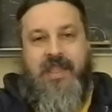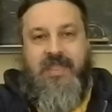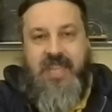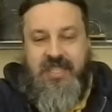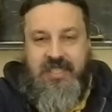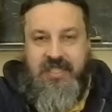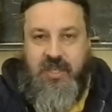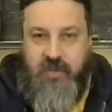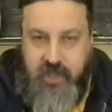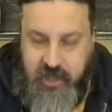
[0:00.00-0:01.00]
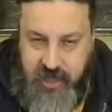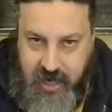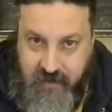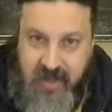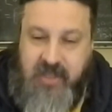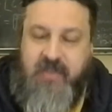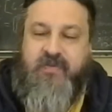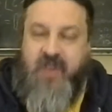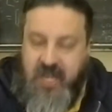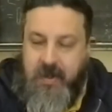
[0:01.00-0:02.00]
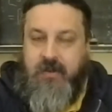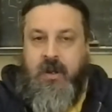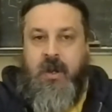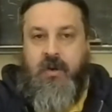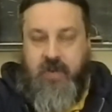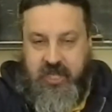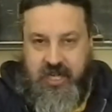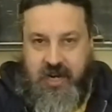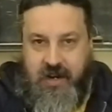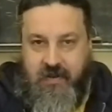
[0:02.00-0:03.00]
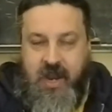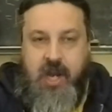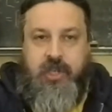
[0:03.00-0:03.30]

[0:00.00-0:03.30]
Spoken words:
This is the Christian narrative. This is the fundamental Christian narrative.